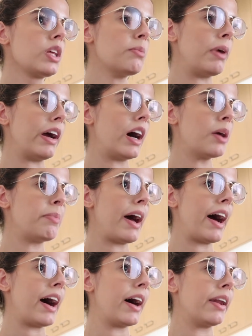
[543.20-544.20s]
my
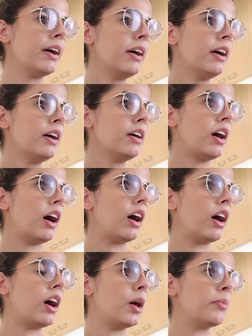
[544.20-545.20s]
iPad,
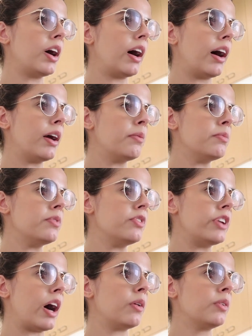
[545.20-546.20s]
um,
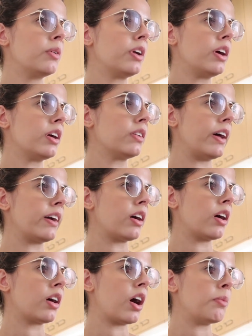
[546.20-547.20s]
I'm downloading like
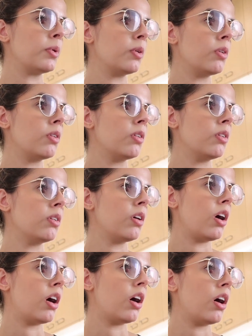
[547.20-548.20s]
a
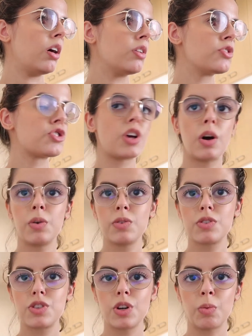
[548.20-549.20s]
couple uh,
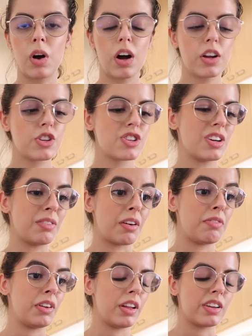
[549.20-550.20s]
shows to watch if
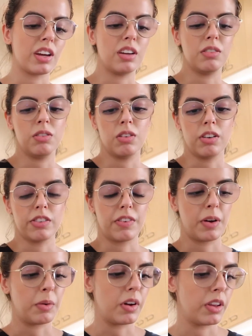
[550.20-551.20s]
I feel like it. Who knows if
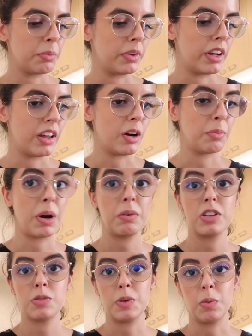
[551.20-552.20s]
I will on the plane. I'll
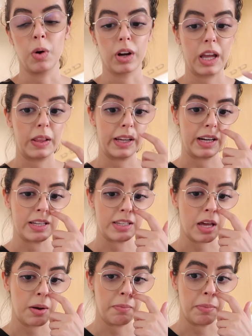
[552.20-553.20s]
probably just be working, like I
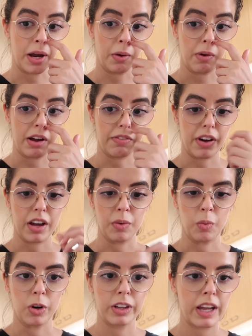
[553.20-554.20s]
said, buying Wi-Fi
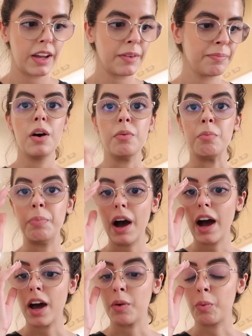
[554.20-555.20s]
and working.
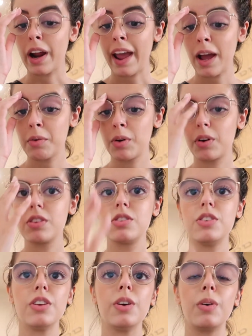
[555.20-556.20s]
But what I am going
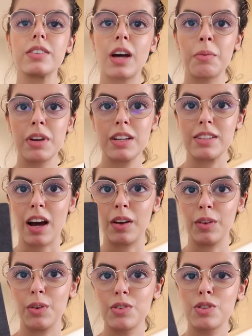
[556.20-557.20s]
to do is I'm gonna
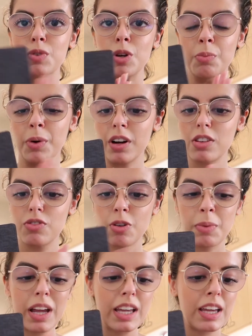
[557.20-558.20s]
download some new books
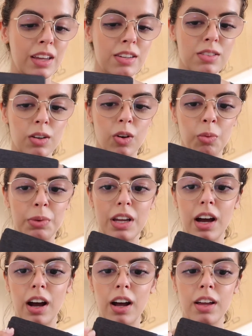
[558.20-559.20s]
for my Kindle
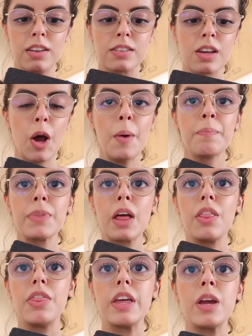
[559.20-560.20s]
because
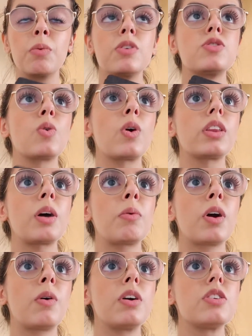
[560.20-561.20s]
the resort that
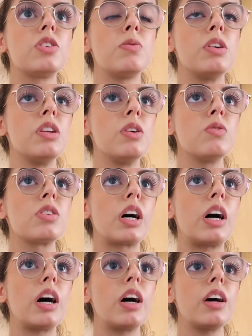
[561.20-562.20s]
we're going to in
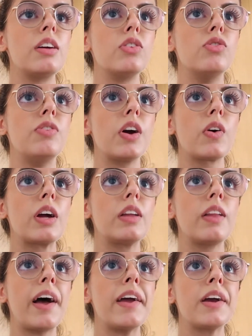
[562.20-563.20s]
Utah is very
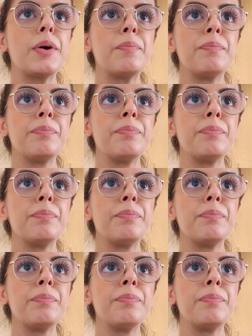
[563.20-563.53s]
like